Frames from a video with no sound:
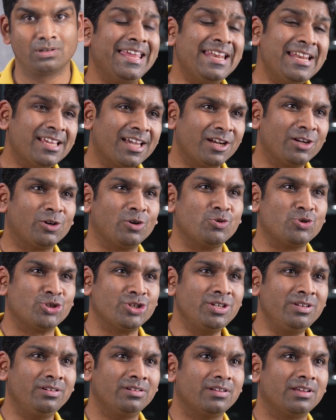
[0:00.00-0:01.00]
In
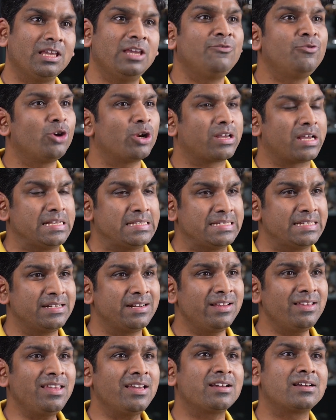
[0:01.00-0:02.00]
conclusion, if you're
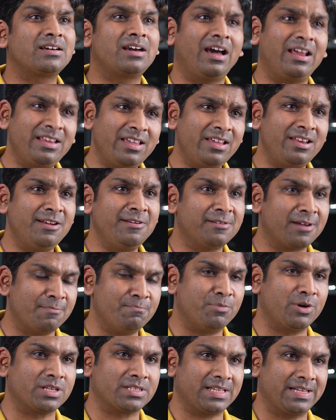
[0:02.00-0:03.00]
considering a career in
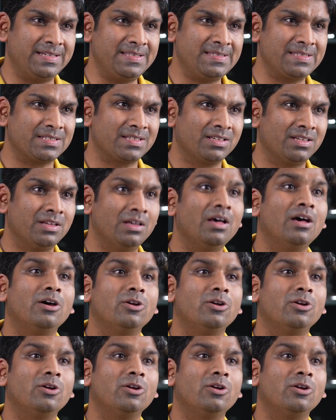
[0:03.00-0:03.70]
computer science,